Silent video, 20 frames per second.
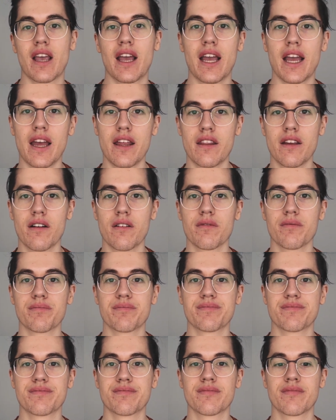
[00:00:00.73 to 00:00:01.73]
Hey there.
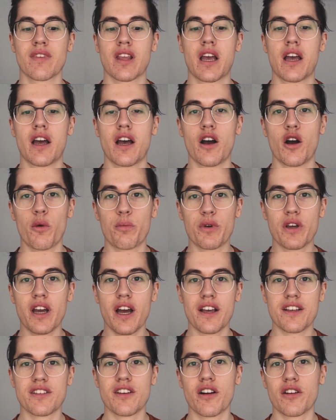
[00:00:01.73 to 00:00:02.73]
Hope you
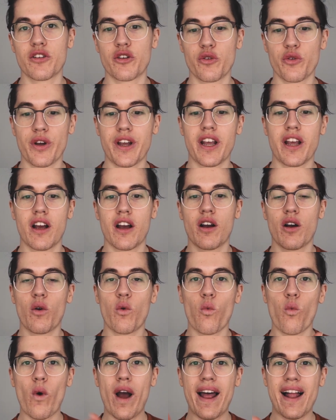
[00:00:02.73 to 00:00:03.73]
guys are doing
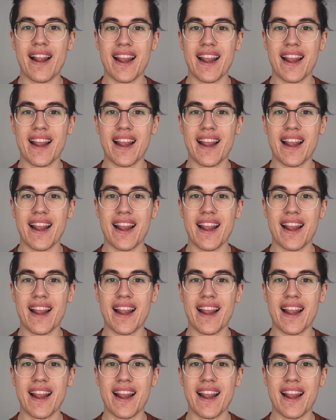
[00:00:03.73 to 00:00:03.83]
well.